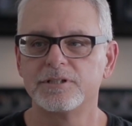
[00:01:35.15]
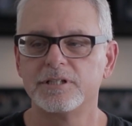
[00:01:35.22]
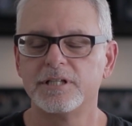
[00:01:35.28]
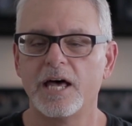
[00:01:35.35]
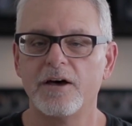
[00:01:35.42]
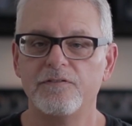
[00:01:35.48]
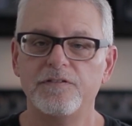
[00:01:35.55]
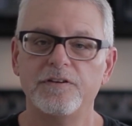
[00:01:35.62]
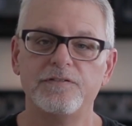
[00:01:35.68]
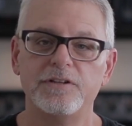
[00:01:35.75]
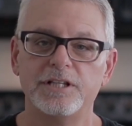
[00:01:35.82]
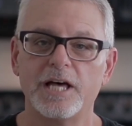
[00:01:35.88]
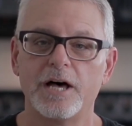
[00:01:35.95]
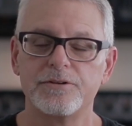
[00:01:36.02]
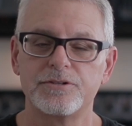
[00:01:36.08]
to that
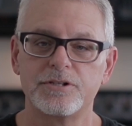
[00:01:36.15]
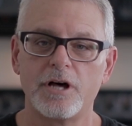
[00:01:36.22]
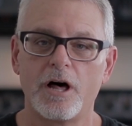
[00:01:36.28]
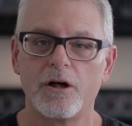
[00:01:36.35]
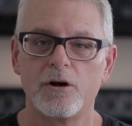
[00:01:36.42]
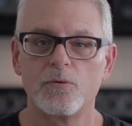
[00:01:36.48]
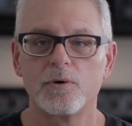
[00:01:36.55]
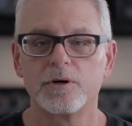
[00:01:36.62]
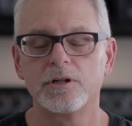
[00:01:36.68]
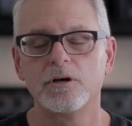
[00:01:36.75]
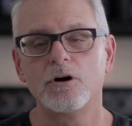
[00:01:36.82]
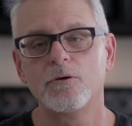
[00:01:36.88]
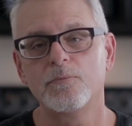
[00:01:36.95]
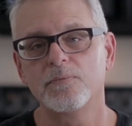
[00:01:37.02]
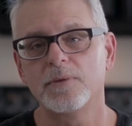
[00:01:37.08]
$50,000 where the
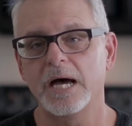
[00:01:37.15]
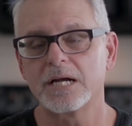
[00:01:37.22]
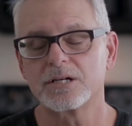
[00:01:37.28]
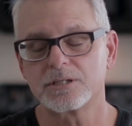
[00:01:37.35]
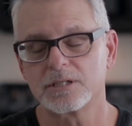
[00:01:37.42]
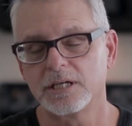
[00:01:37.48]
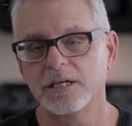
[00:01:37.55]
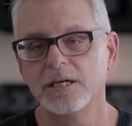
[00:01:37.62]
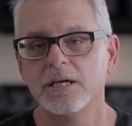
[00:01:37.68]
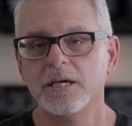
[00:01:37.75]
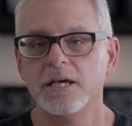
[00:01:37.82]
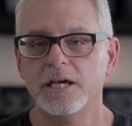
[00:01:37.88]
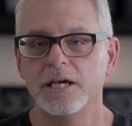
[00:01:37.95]
home actually